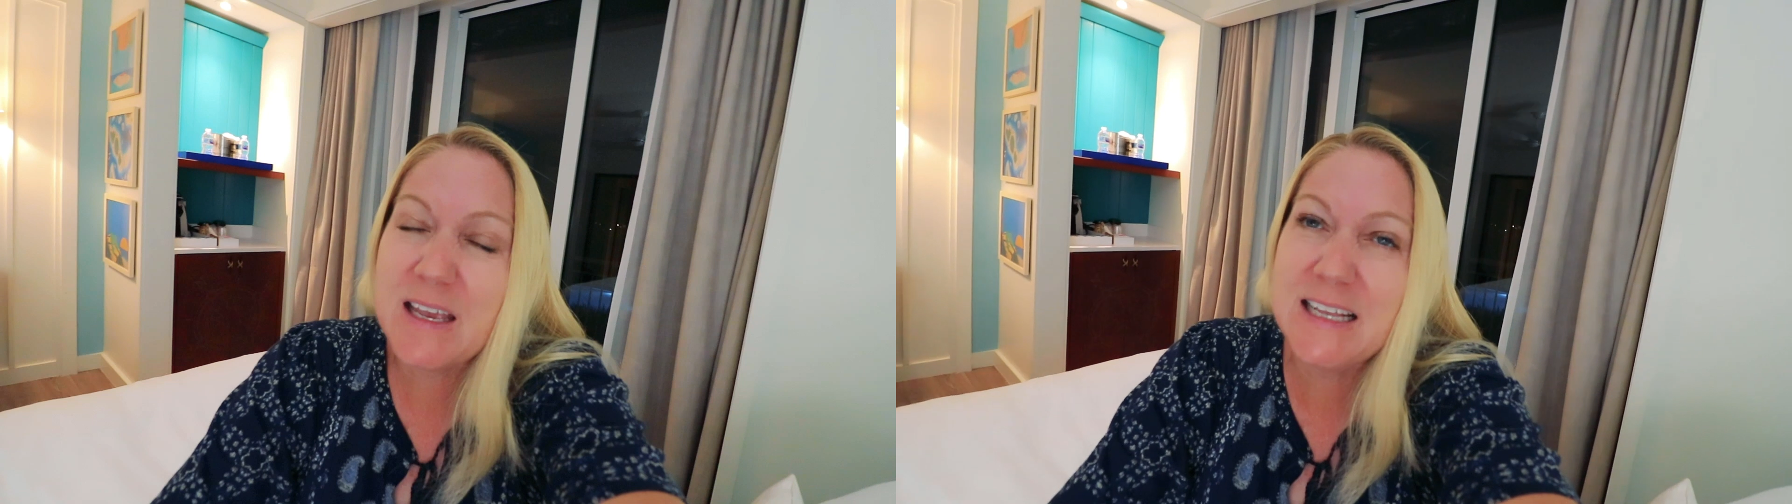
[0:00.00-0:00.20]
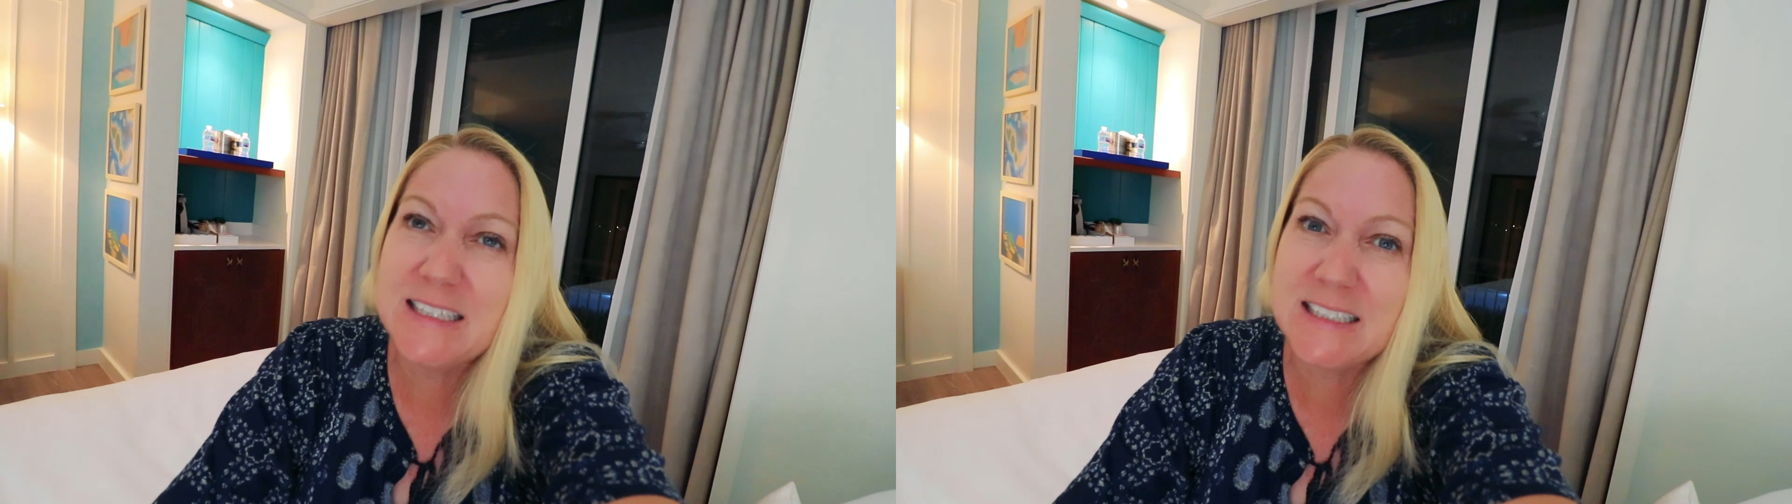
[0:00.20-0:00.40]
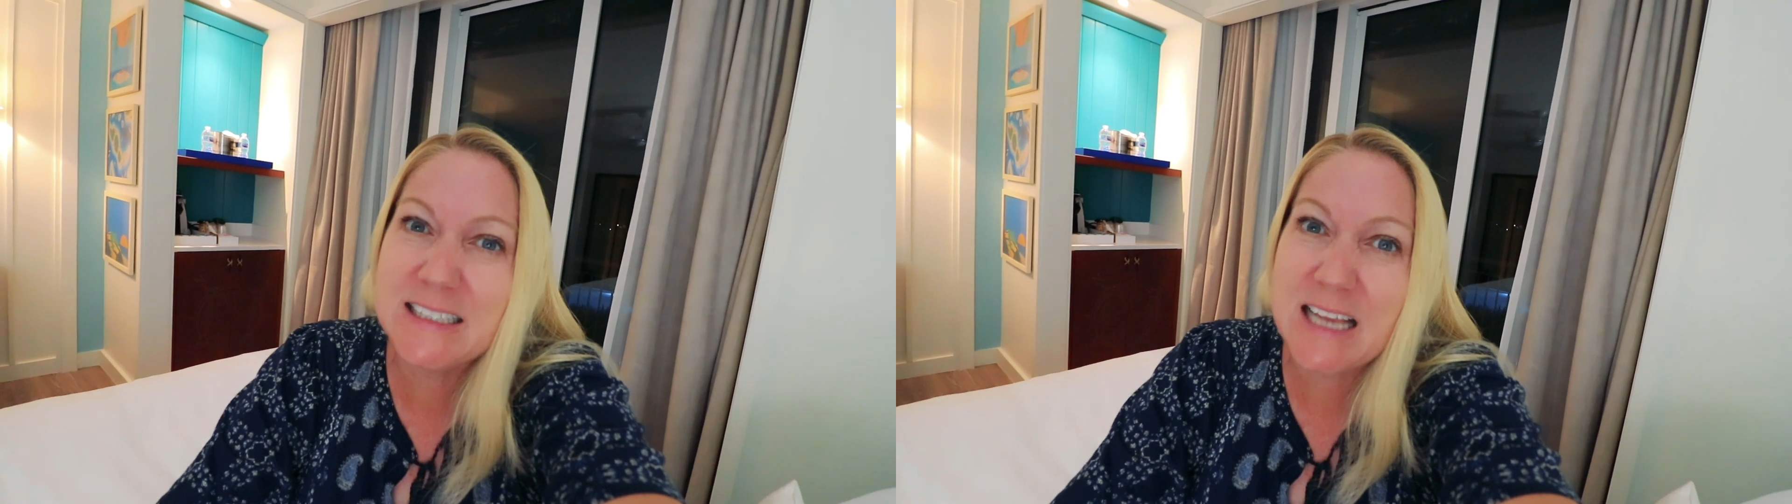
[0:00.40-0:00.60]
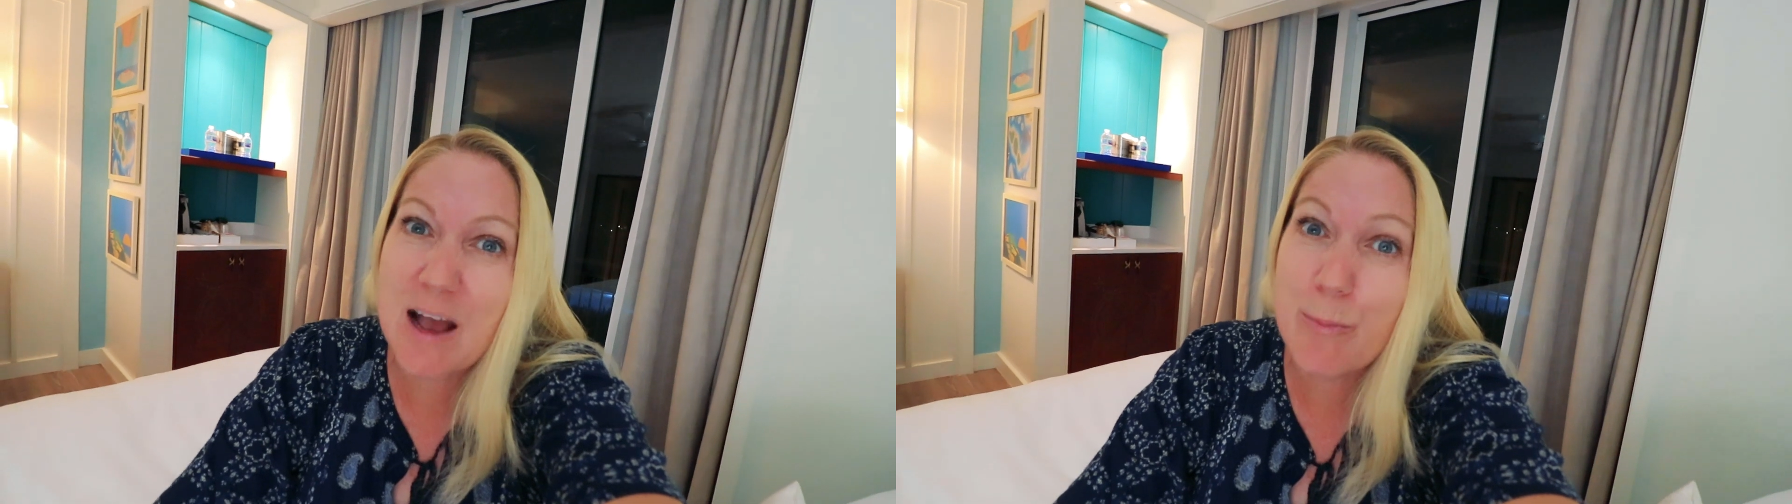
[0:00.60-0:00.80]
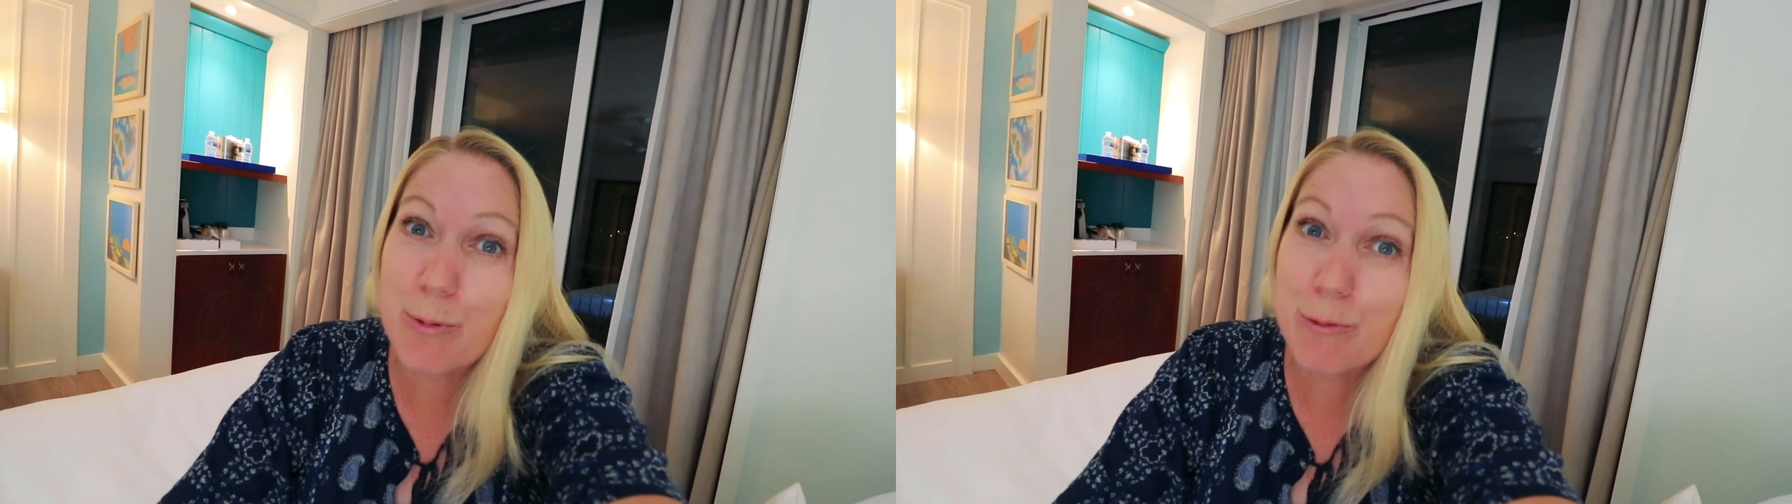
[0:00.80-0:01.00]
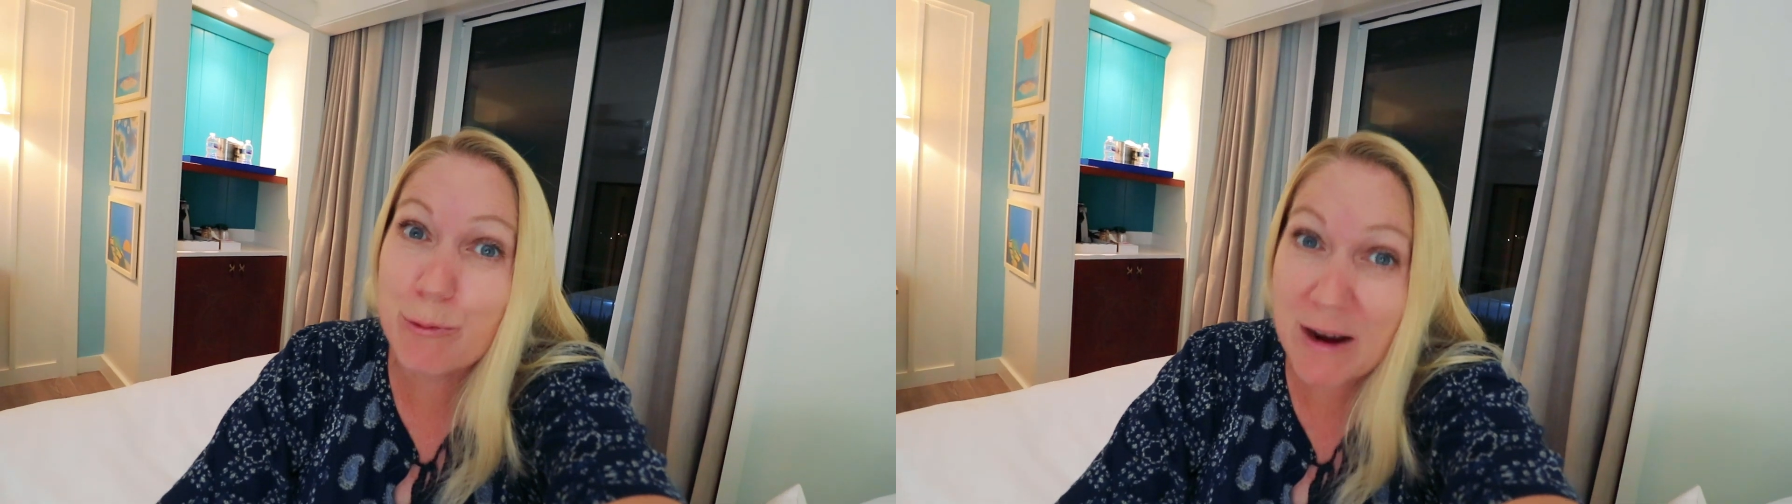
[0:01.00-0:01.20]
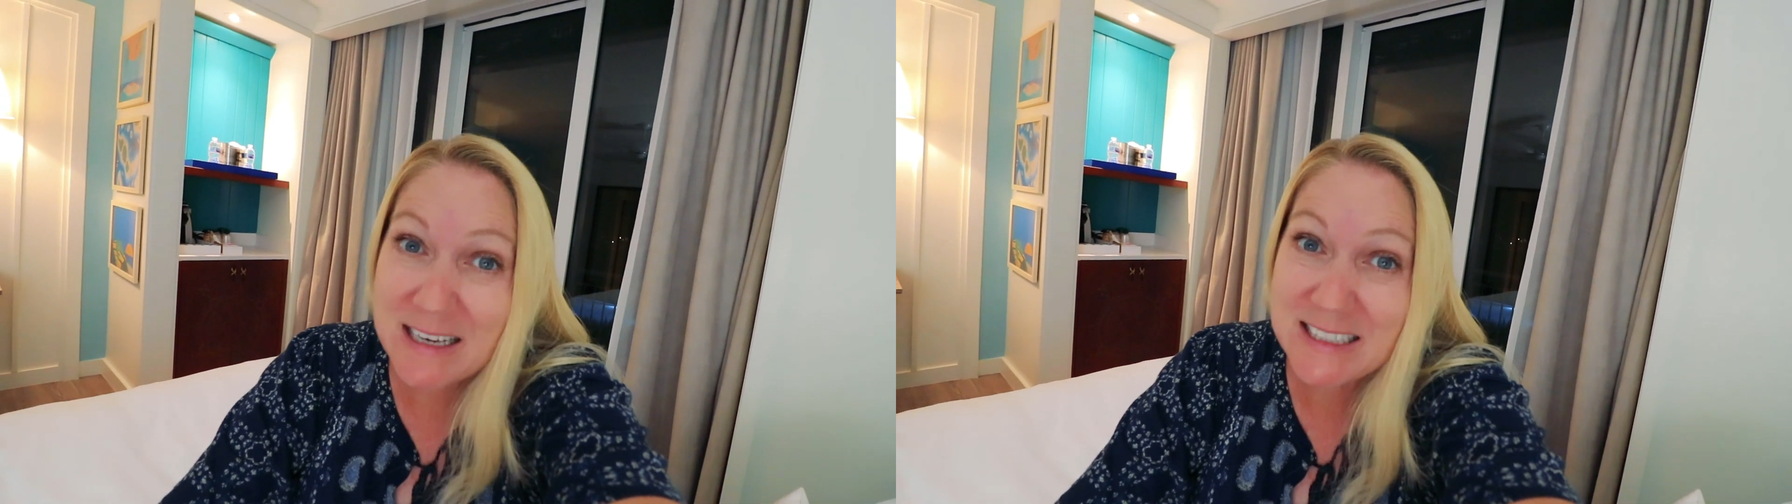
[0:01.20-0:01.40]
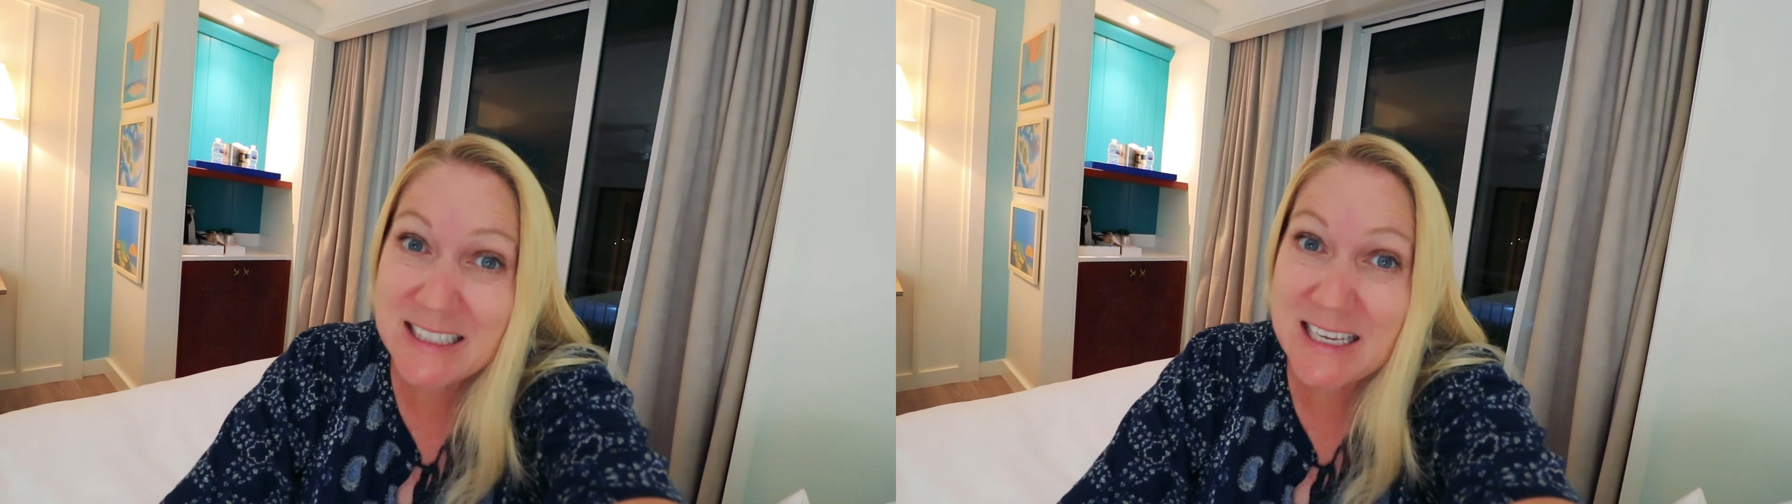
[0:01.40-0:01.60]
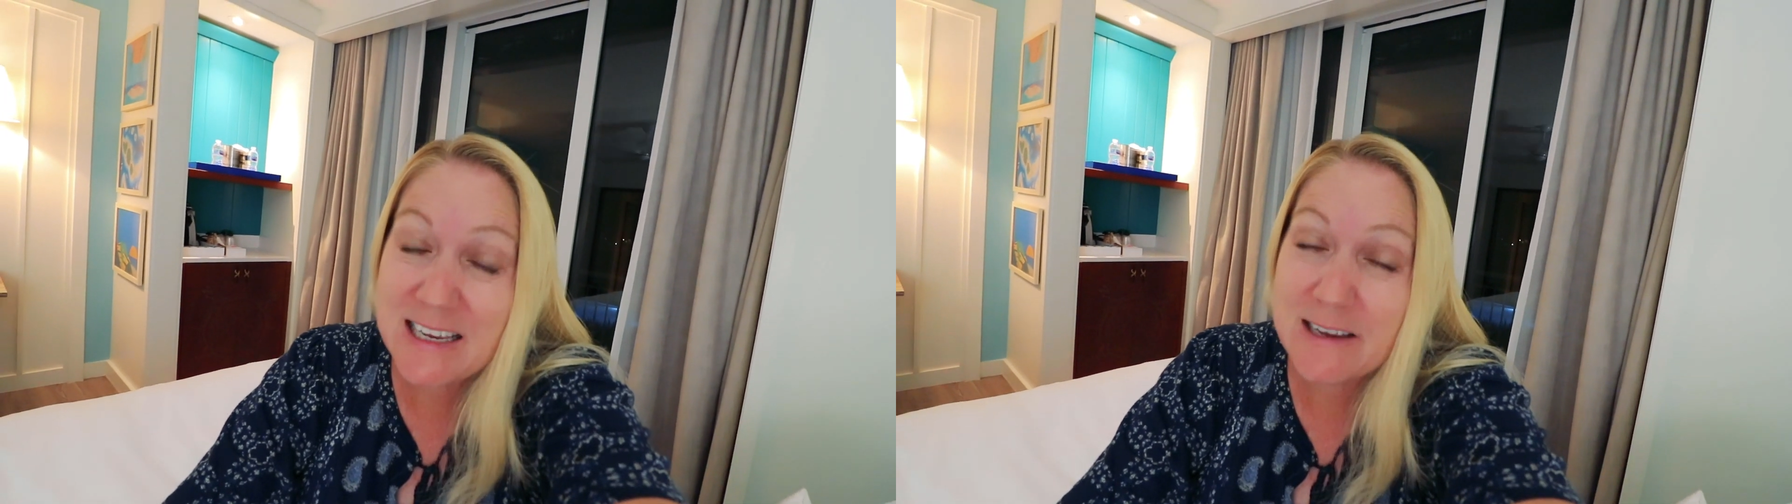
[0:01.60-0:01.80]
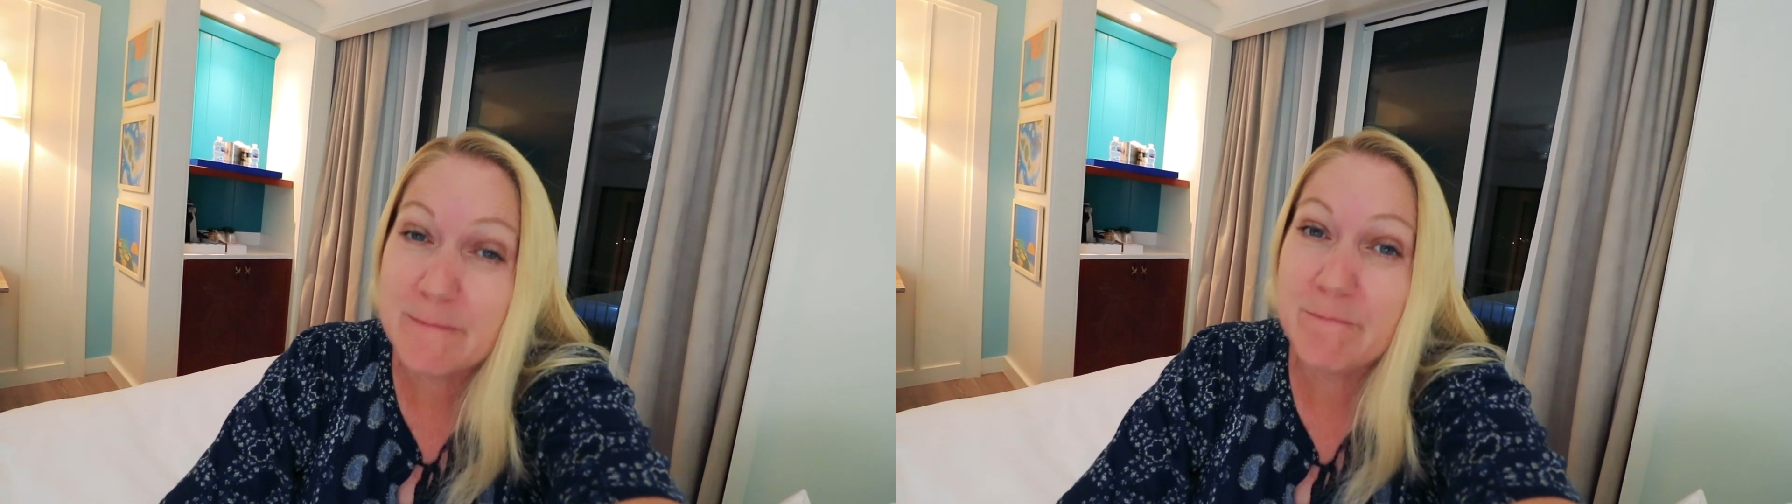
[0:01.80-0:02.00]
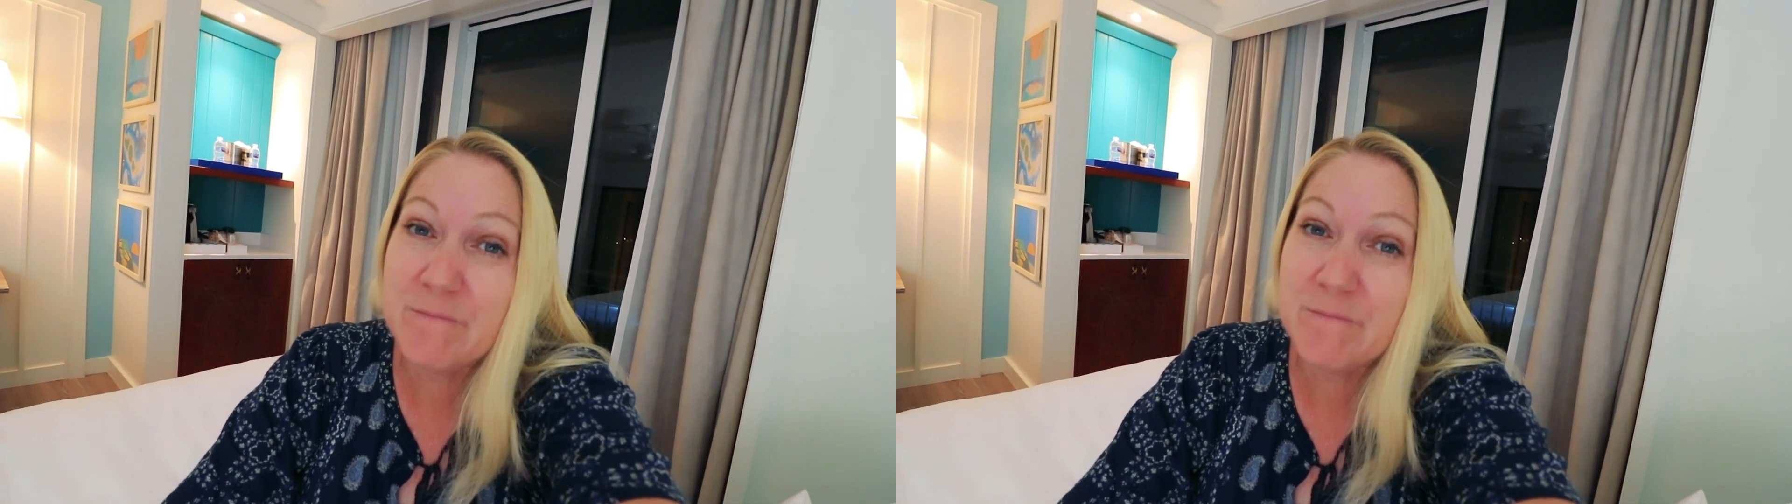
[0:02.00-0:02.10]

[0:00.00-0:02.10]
It's a pricey